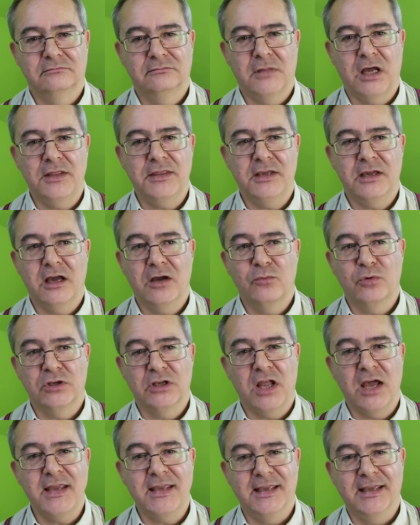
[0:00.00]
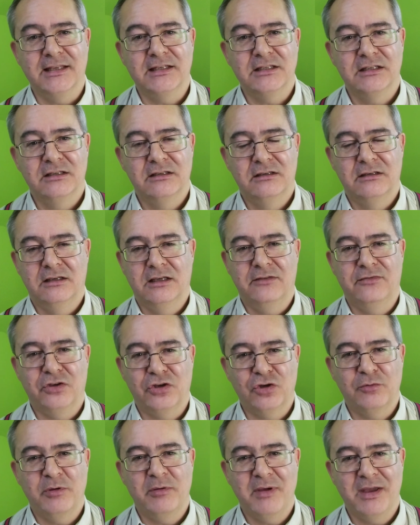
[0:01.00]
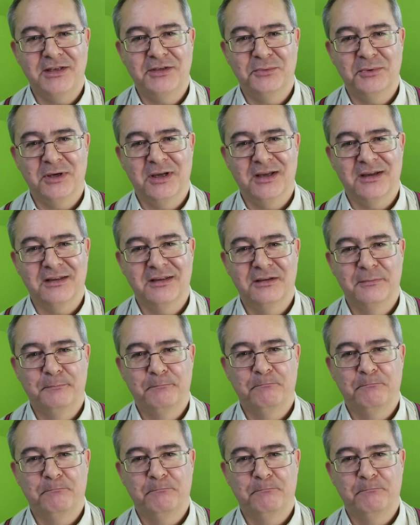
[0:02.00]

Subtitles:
I think I would like it if it could be made to work.